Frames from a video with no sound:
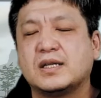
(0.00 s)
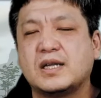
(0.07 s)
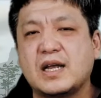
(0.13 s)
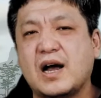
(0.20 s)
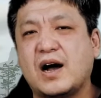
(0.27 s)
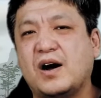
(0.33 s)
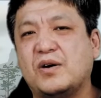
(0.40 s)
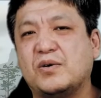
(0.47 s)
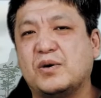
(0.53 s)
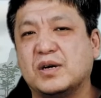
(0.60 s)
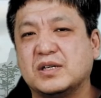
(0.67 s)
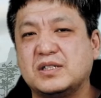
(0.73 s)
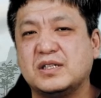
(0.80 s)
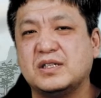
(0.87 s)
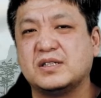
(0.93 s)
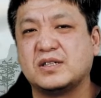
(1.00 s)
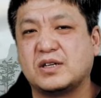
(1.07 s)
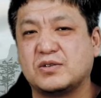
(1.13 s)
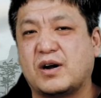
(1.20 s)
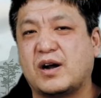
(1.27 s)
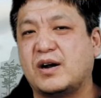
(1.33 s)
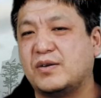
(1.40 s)
Hello,
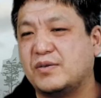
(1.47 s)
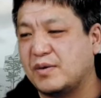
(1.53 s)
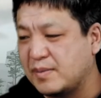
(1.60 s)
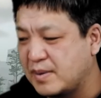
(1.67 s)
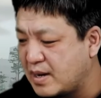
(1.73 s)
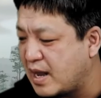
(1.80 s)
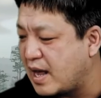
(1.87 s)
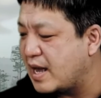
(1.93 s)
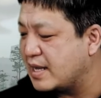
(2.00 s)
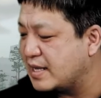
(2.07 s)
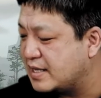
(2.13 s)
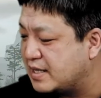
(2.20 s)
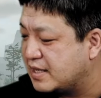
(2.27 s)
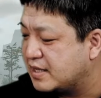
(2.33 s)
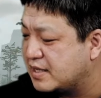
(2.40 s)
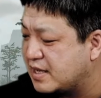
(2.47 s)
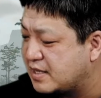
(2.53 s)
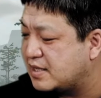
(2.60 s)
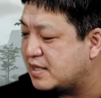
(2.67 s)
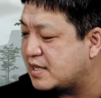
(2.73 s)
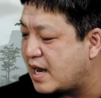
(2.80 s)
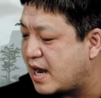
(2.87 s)
everyone. I am Zhao
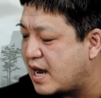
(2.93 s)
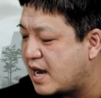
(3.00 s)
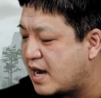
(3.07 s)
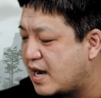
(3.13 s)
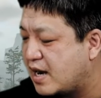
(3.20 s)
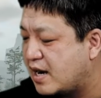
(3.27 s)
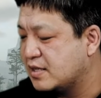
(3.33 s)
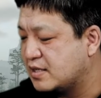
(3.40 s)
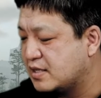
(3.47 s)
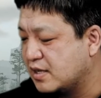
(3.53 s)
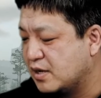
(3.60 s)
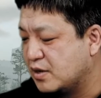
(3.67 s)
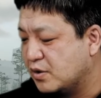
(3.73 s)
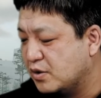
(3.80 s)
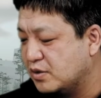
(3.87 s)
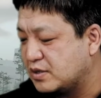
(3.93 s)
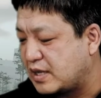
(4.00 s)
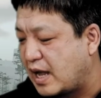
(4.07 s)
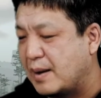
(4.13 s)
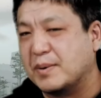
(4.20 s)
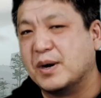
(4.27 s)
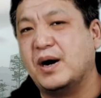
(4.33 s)
Chuang.
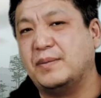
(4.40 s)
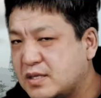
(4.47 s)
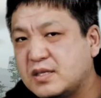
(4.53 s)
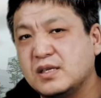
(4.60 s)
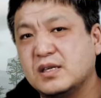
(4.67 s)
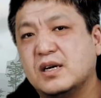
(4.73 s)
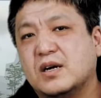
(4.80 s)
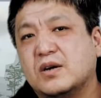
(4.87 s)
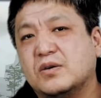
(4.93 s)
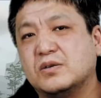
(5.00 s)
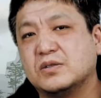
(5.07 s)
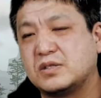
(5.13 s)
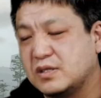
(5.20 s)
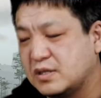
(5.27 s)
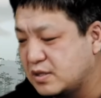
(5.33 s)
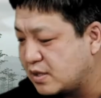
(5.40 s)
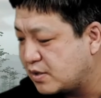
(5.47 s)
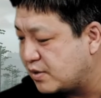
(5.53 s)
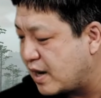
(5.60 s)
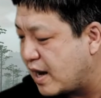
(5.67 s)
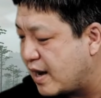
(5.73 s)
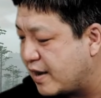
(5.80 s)
Today, let's get to
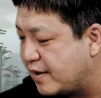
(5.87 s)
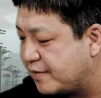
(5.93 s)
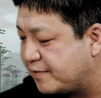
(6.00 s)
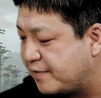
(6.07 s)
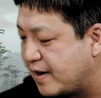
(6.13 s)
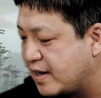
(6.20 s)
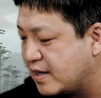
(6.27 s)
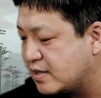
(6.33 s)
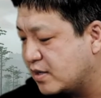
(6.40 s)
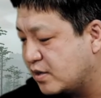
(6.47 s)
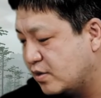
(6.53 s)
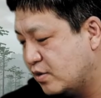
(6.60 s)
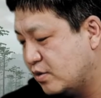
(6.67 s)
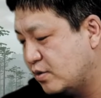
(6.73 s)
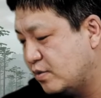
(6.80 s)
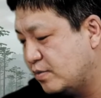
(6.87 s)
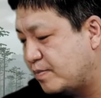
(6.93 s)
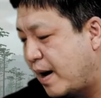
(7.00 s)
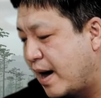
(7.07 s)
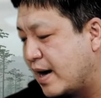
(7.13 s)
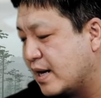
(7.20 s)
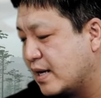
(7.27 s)
know Thabo the Suchomimus.
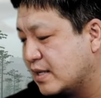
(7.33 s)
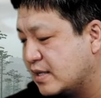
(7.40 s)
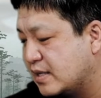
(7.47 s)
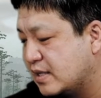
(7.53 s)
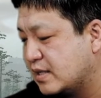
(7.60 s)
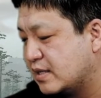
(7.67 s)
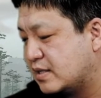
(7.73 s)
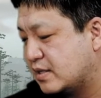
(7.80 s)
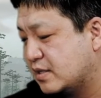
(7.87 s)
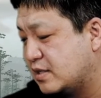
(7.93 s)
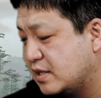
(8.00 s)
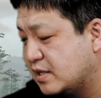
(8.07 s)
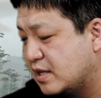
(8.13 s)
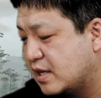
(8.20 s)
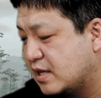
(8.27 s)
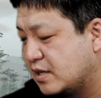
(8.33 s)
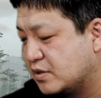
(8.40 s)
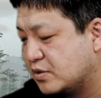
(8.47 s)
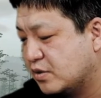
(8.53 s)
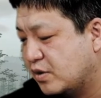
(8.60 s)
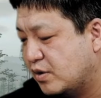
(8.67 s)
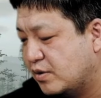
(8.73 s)
Suchomimus
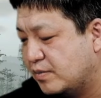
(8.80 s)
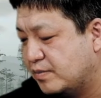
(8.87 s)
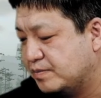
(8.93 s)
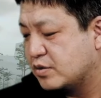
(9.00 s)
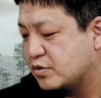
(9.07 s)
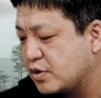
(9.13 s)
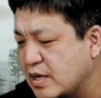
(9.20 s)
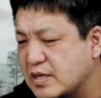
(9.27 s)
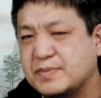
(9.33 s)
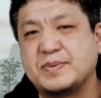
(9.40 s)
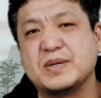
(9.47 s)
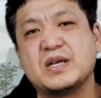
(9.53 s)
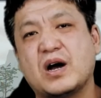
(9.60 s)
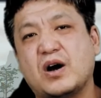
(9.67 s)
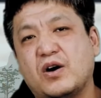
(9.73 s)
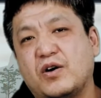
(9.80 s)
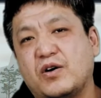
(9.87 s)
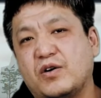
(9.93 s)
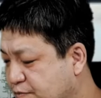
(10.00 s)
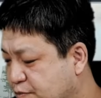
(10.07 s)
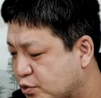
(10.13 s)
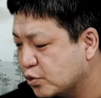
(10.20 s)
was a well-known genus of
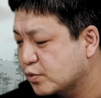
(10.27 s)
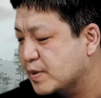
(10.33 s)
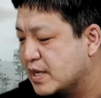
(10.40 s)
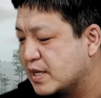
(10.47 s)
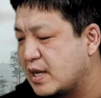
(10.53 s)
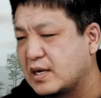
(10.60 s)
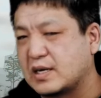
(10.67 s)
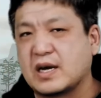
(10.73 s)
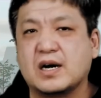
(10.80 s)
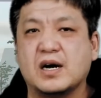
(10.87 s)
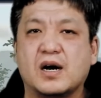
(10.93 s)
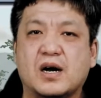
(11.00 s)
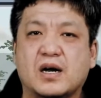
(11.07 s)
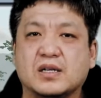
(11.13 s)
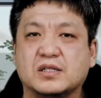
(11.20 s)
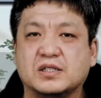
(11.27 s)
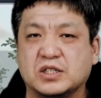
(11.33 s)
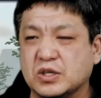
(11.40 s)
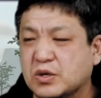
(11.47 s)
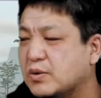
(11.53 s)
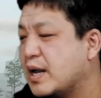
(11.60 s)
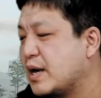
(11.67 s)
spinosaurid dinosaur
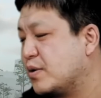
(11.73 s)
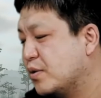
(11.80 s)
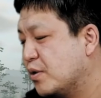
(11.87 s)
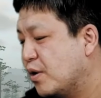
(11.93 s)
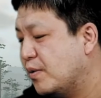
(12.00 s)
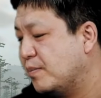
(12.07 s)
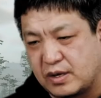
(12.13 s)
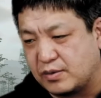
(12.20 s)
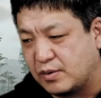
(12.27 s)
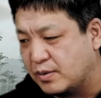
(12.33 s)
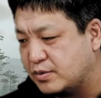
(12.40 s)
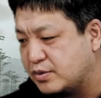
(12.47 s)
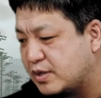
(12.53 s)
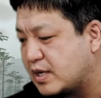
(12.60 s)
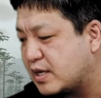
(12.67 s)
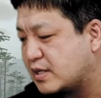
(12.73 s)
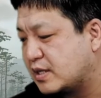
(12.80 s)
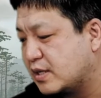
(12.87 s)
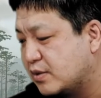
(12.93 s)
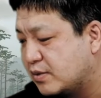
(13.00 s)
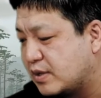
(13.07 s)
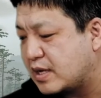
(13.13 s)
that lived in the Cretaceous
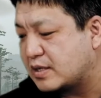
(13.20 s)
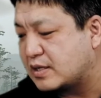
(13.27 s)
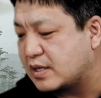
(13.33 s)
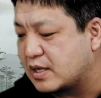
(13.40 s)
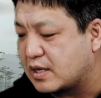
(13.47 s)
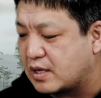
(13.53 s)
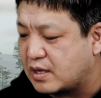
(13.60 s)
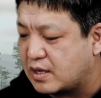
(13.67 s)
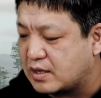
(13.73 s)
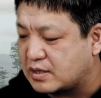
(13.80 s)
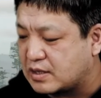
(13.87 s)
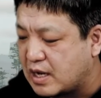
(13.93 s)
period of Africa.